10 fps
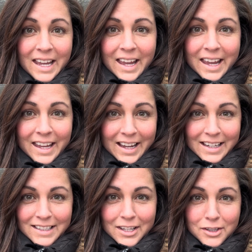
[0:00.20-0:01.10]
Hey
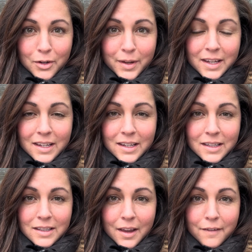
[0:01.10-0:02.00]
guys, so it
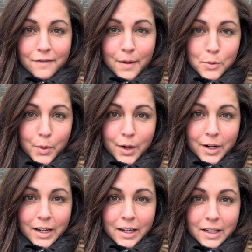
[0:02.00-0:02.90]
is
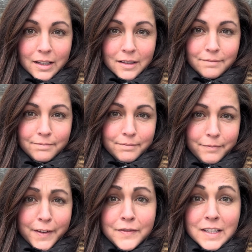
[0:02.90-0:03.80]
February
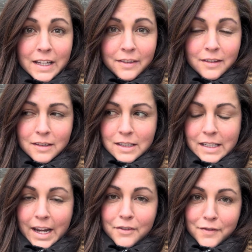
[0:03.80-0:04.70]
15th, the
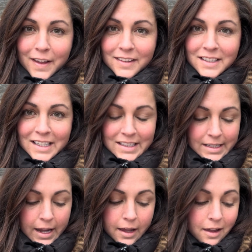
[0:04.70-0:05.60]
day after Valentine's
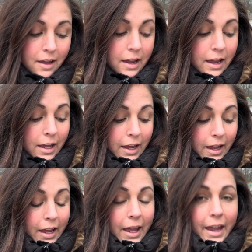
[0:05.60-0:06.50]
Day,
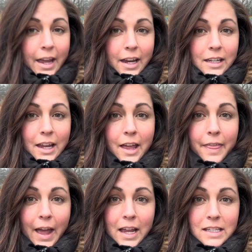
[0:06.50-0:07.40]
and
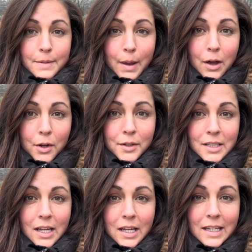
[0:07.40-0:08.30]
that is about
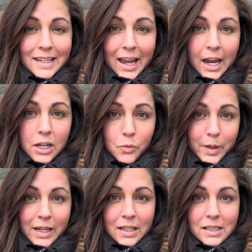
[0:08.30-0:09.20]
9
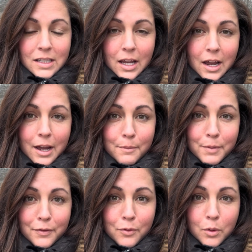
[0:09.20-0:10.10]
weeks
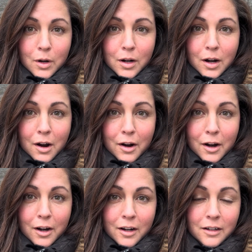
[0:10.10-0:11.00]
before
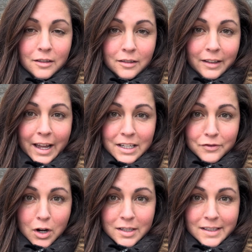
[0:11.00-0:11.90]
our last
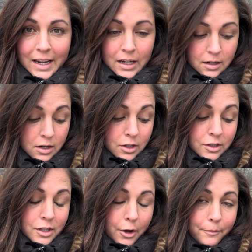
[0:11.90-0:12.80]
frost date.
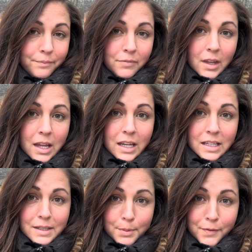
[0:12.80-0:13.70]
So it
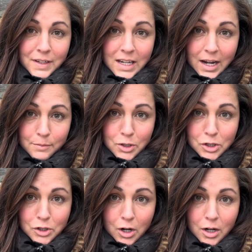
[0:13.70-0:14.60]
is the perfect time to
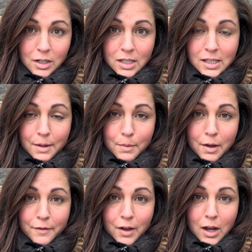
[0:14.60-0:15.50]
start some
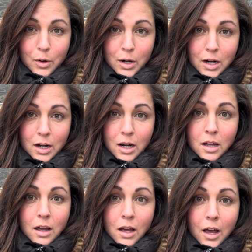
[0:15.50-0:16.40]
of our
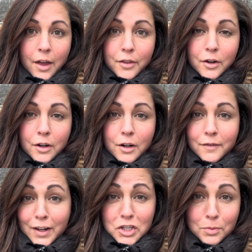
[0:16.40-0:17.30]
other
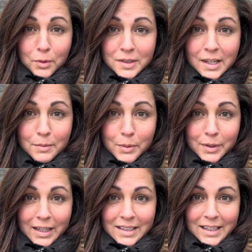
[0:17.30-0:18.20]
vegetables that we would
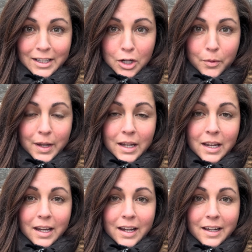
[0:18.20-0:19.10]
like to get going
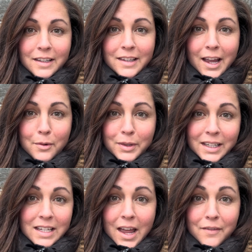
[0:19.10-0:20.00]
and that I would like
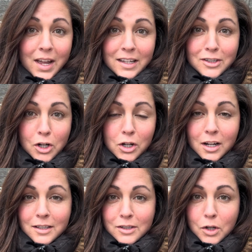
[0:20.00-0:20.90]
to have a head start
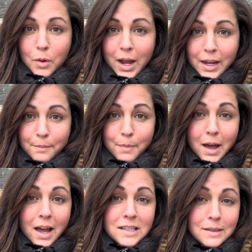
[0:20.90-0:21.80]
on, so I can
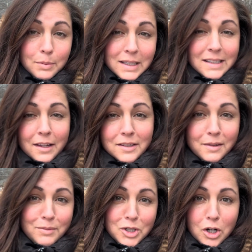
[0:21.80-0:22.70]
possibly sell
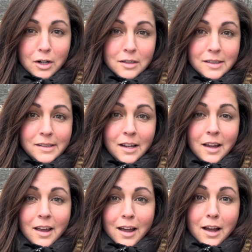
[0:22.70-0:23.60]
some starts
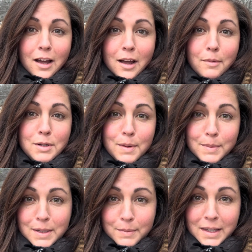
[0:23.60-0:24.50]
to maybe
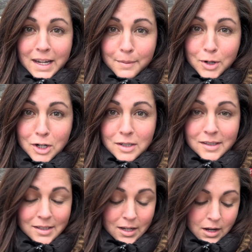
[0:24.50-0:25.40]
some of the
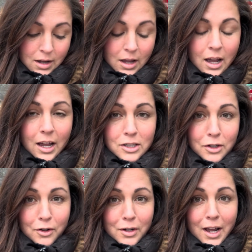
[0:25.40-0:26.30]
neighbors, so
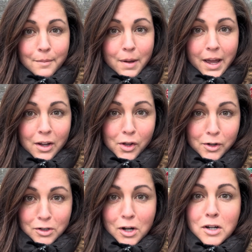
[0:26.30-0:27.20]
they're not buying all
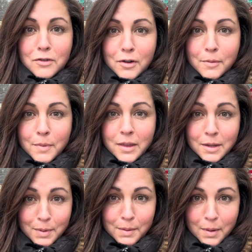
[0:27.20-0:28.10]
their starts from the
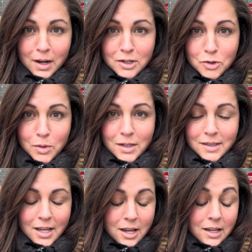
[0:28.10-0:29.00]
big box stores.